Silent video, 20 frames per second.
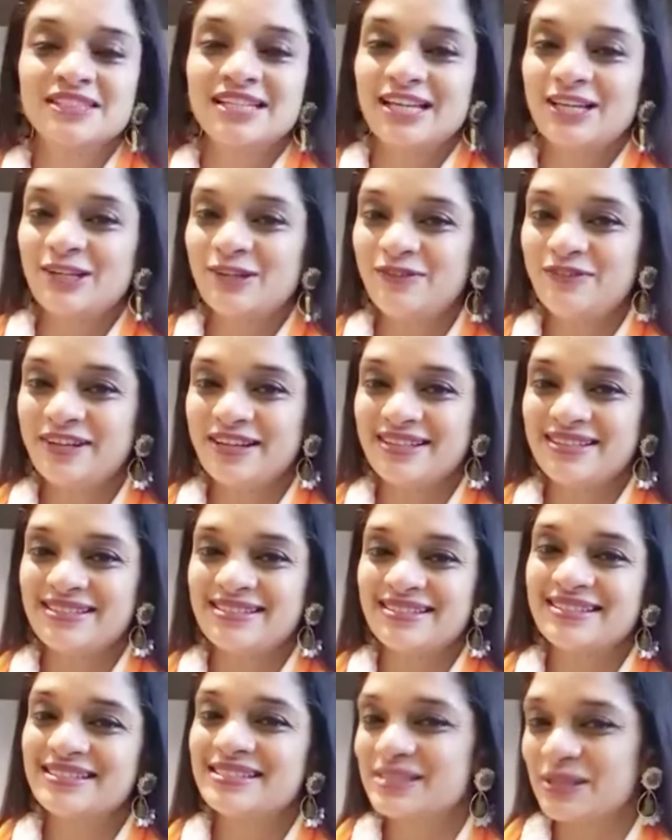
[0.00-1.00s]
Hello
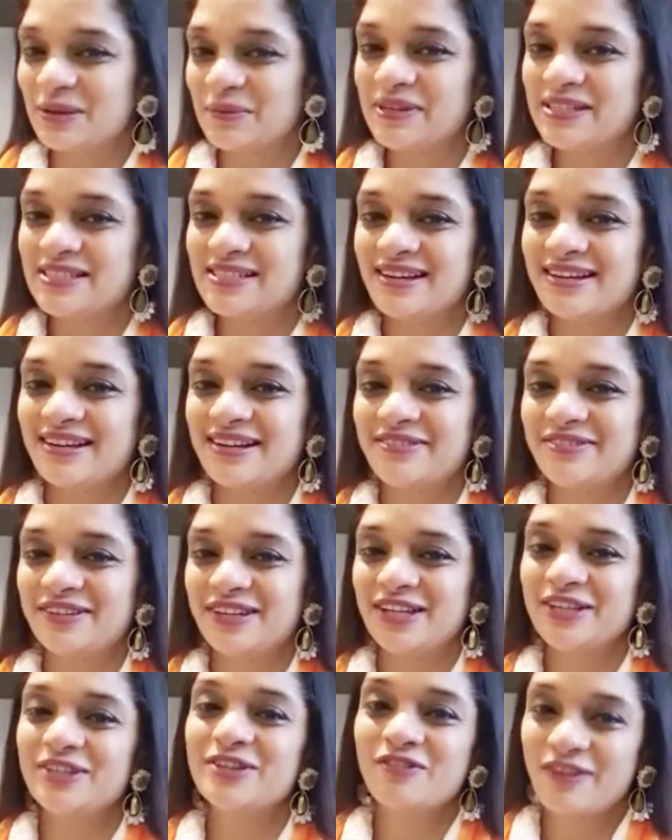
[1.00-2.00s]
friends, this is Amarja
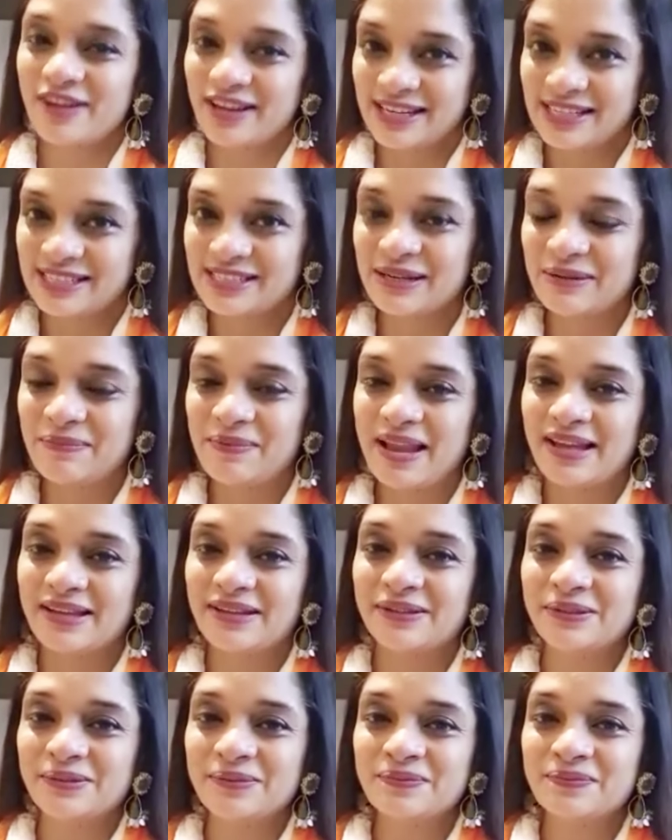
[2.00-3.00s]
Nafre, your financial
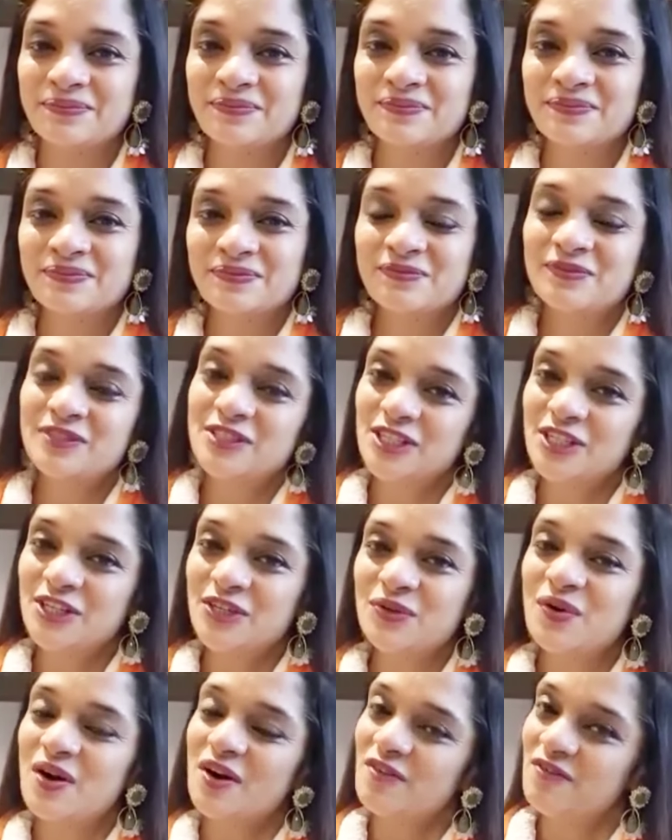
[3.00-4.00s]
planner, wishing
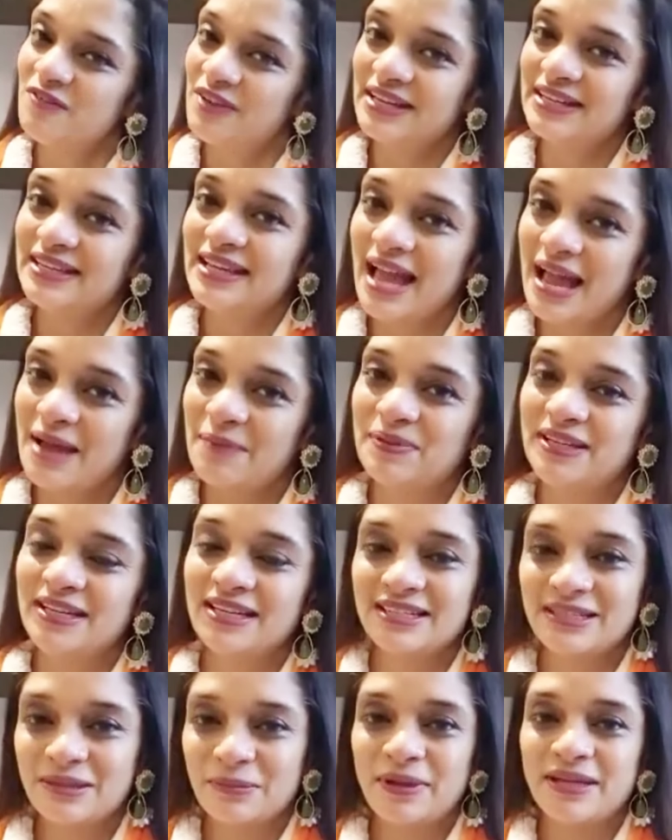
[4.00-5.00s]
you a very happy
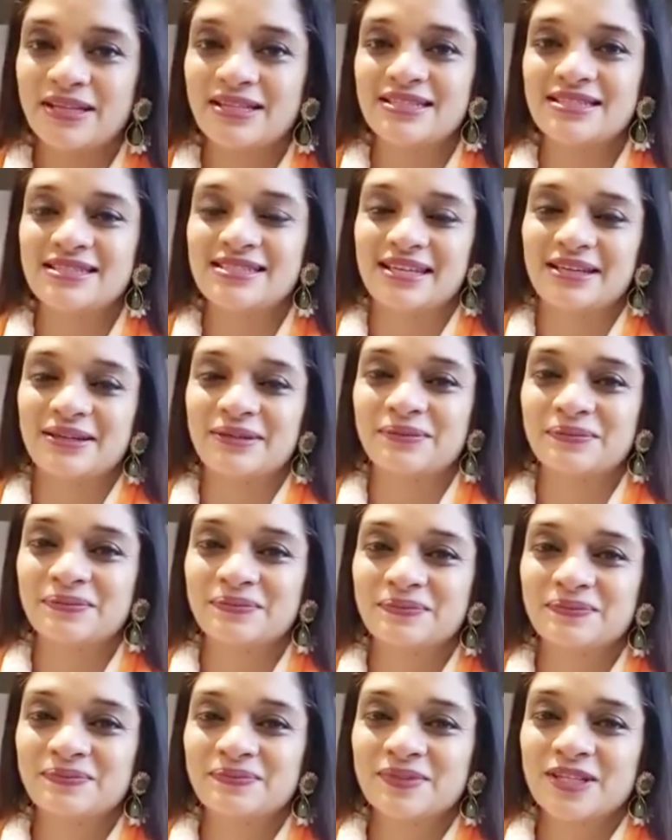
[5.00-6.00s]
Independence Day.
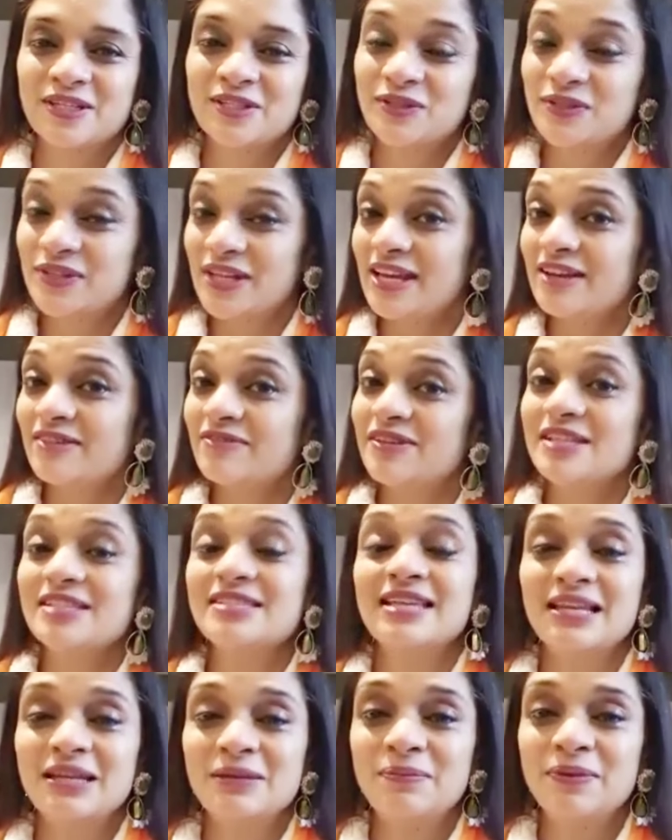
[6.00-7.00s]
Today we are
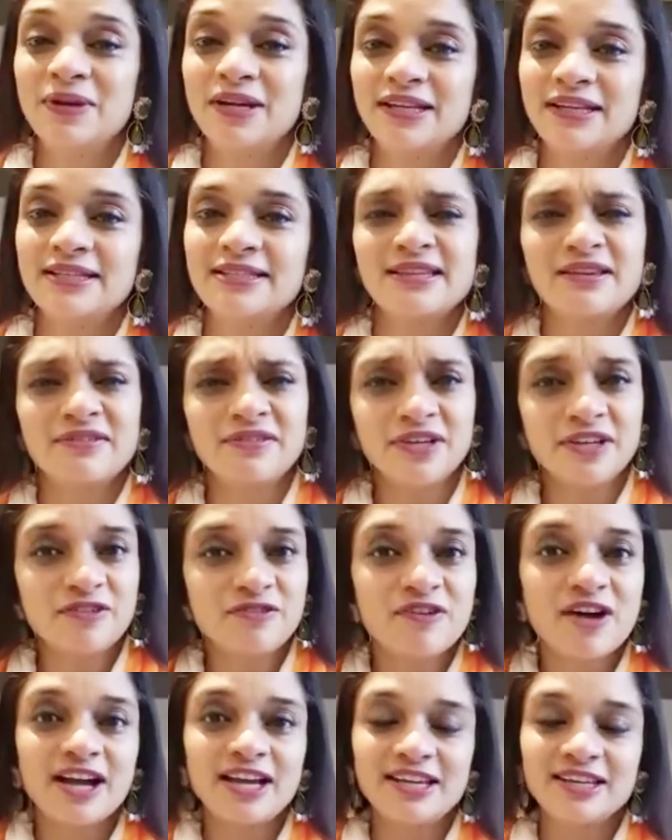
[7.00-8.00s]
celebrating
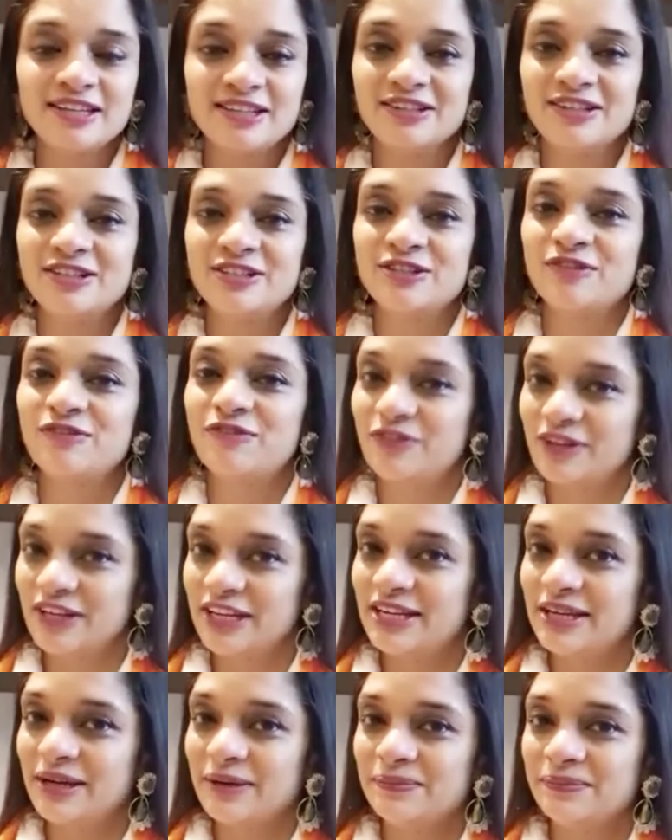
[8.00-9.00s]
75 years of
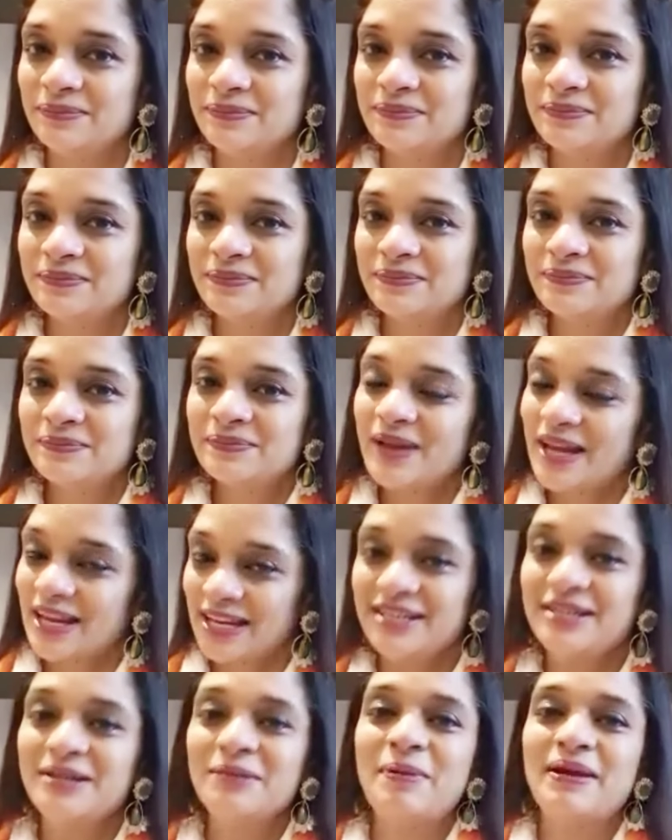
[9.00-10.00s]
freedom and
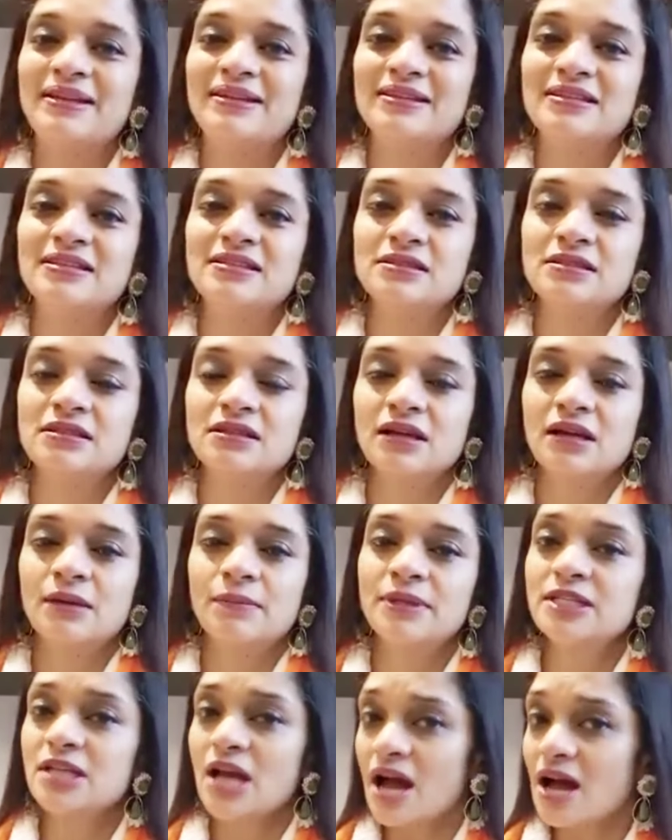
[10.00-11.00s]
independence.
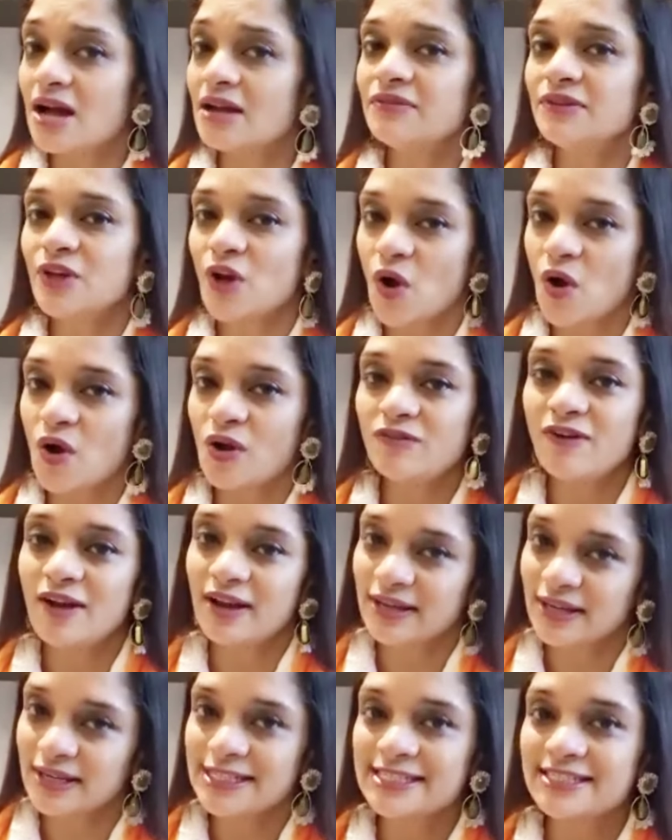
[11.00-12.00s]
But are we all
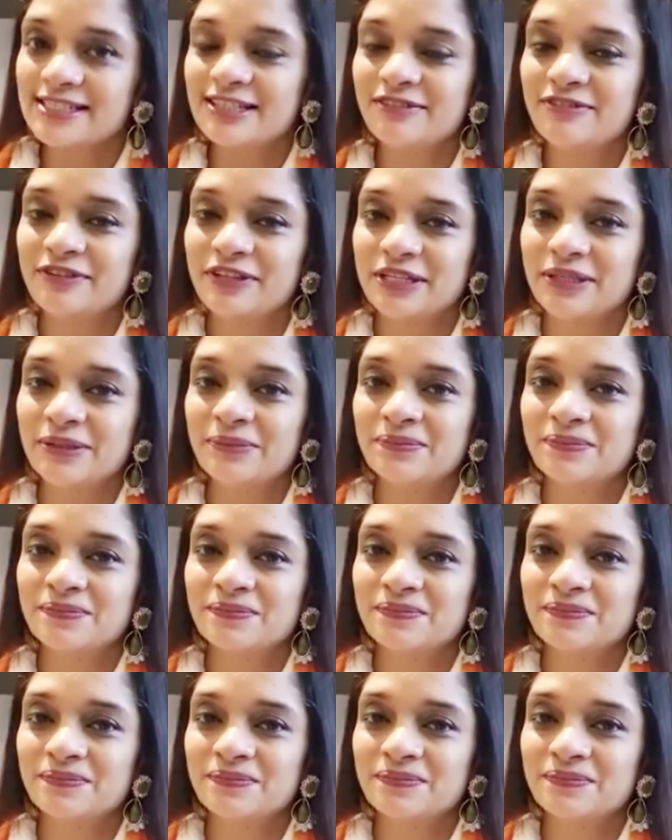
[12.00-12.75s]
financially free?